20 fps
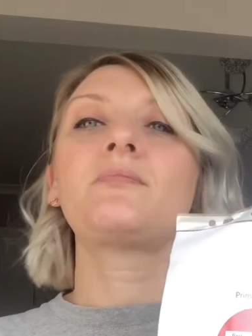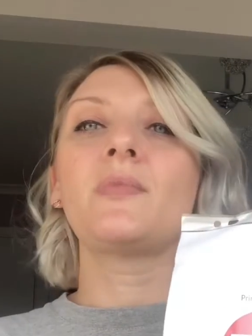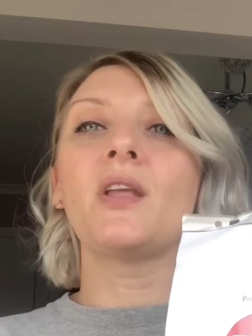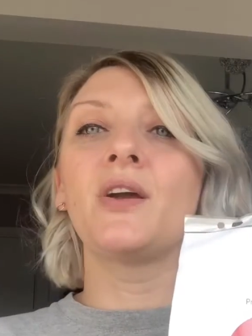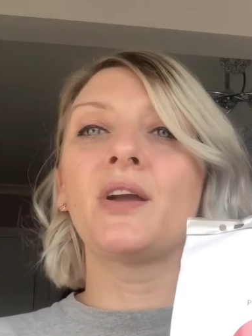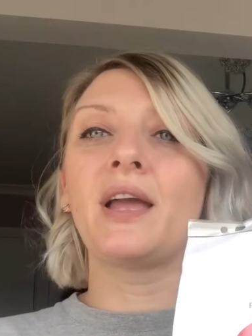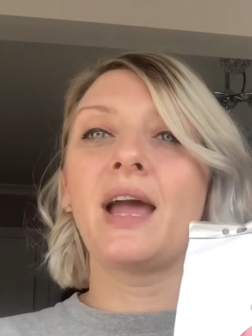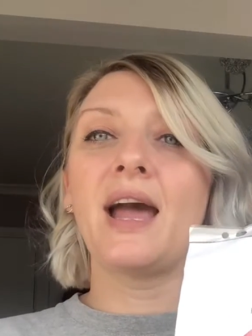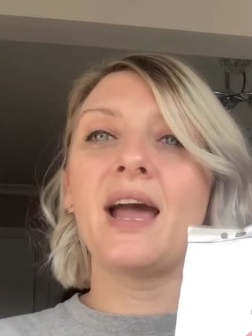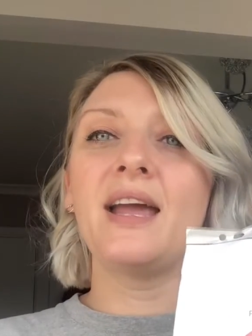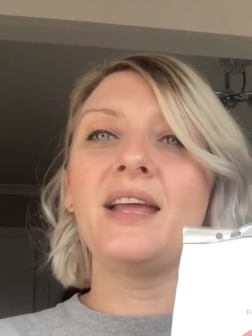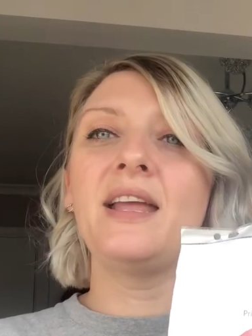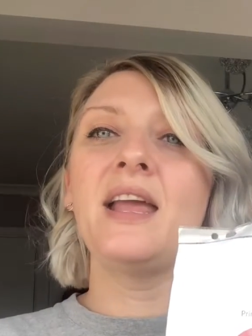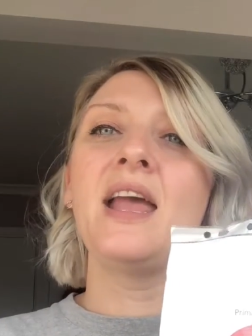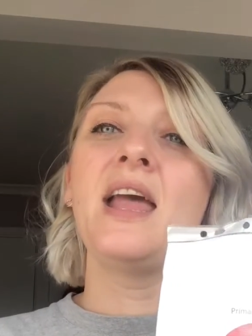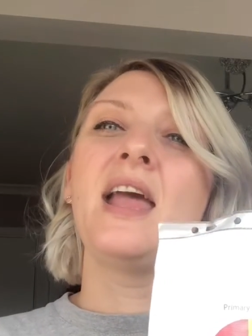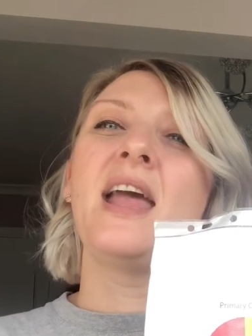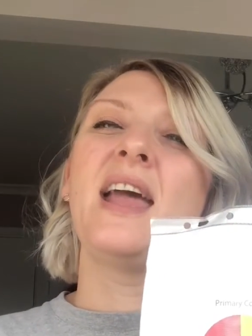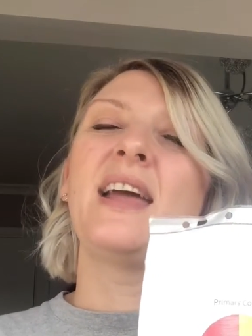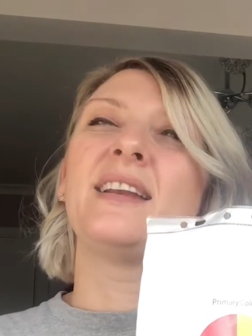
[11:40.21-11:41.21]
Okay,
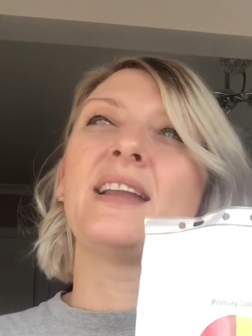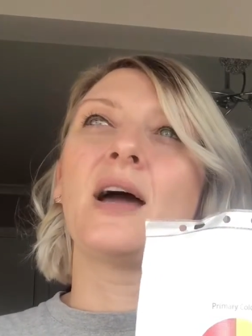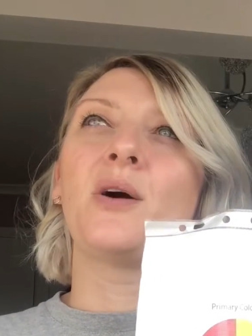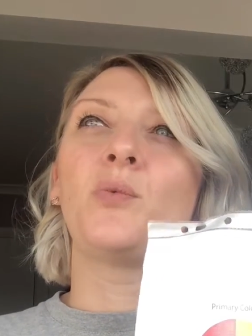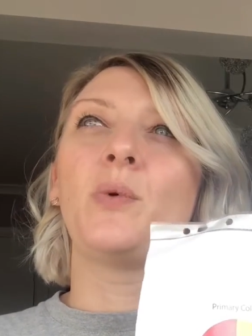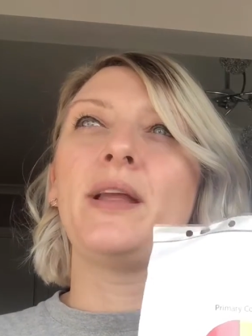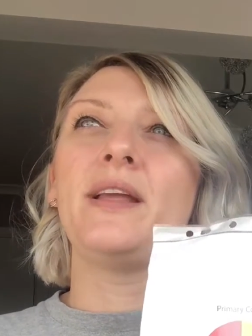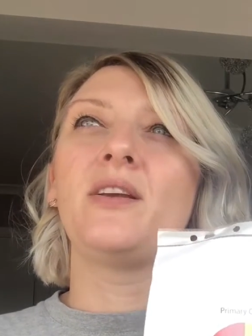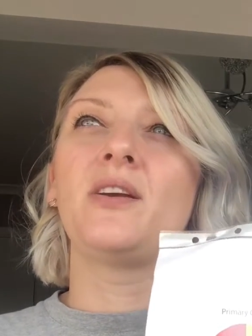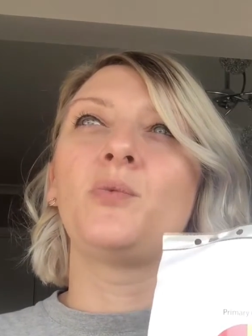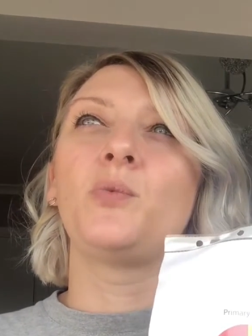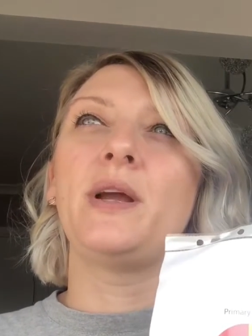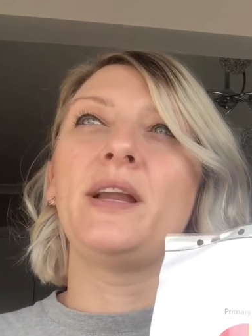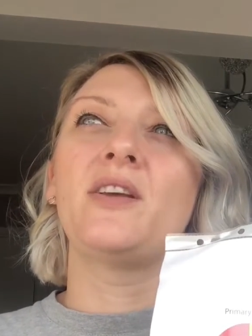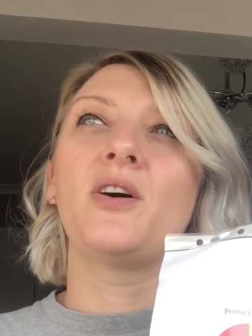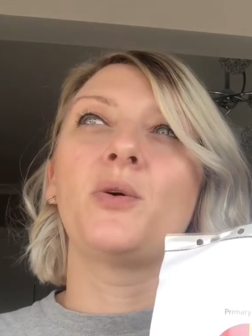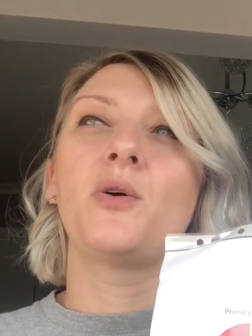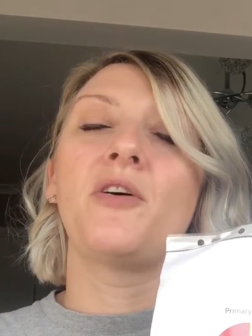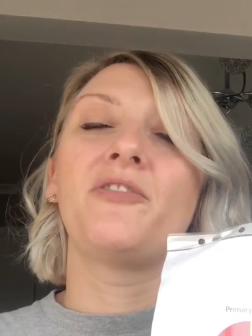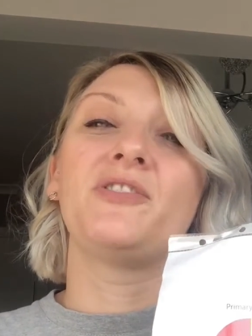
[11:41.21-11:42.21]
now we
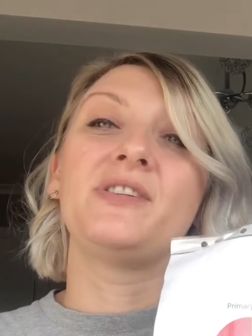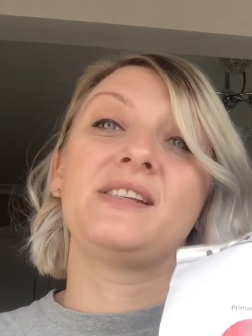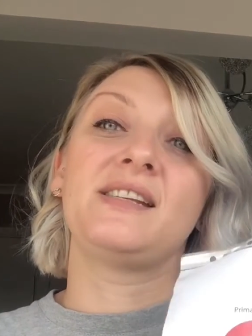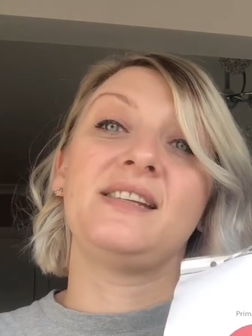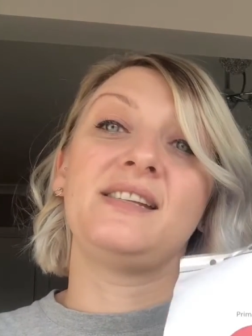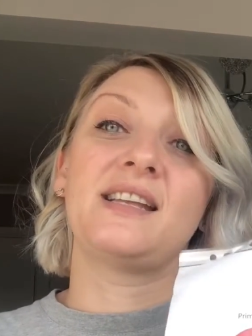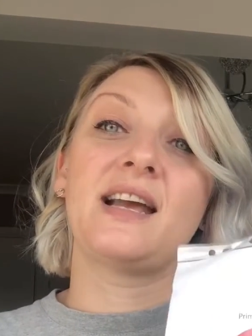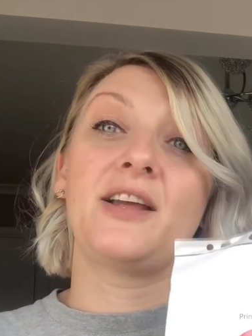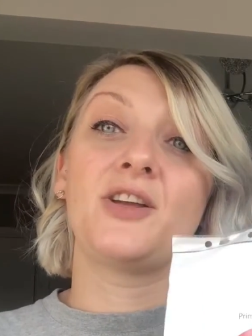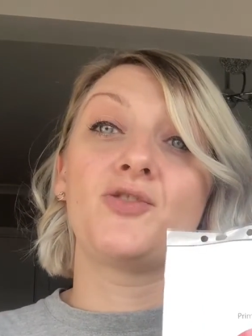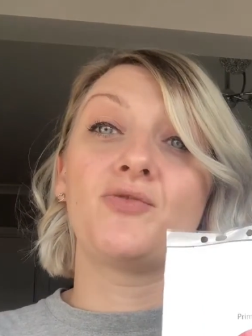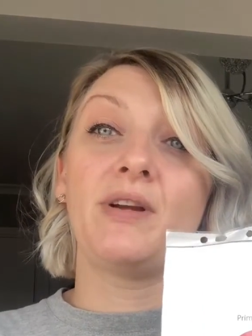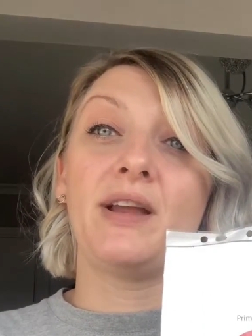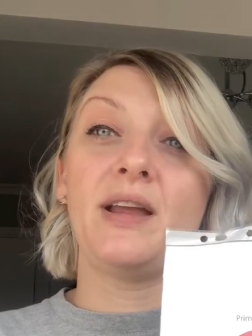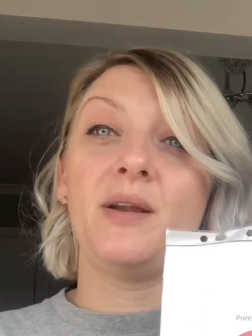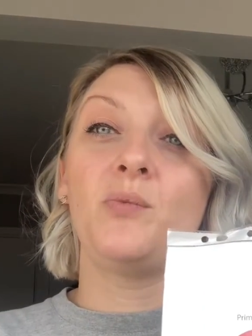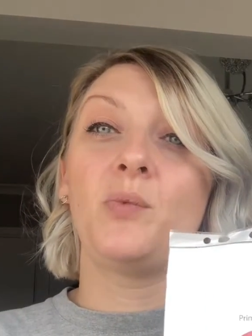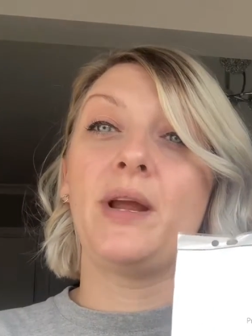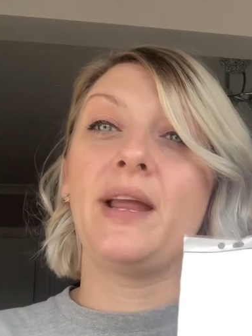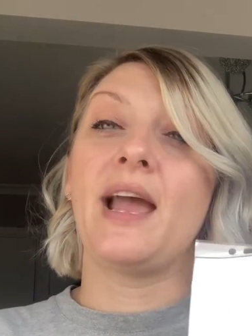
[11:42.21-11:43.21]
don't obviously say
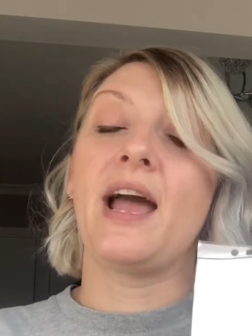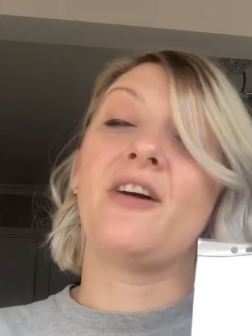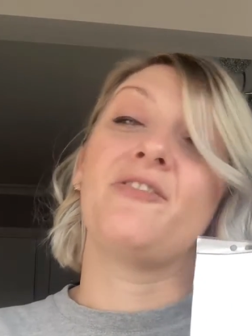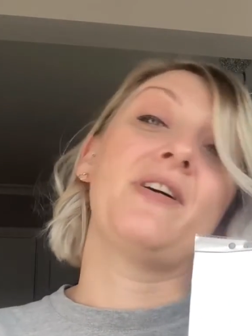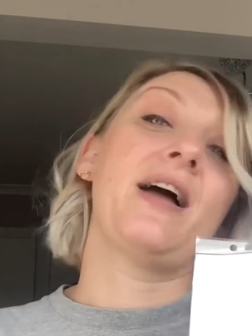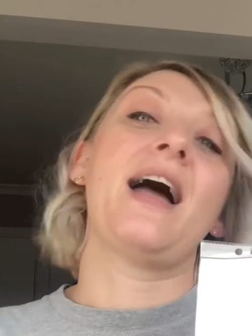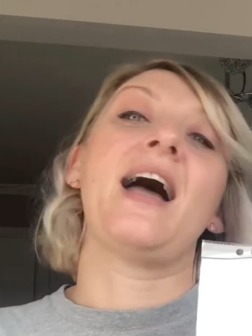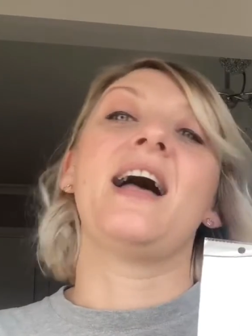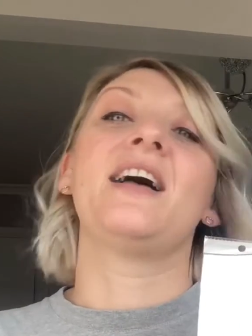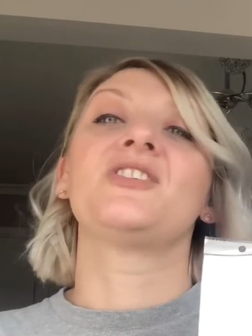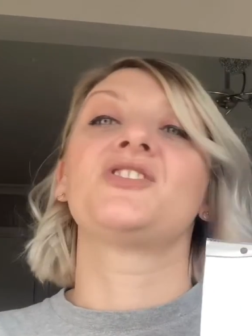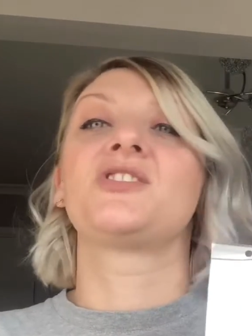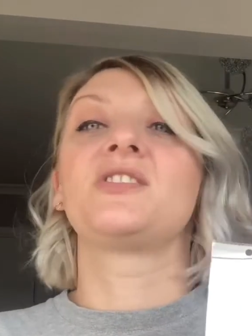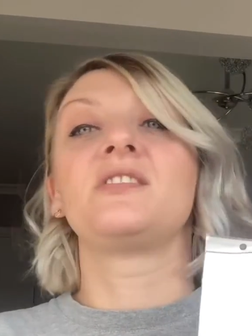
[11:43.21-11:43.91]
green, we have ash.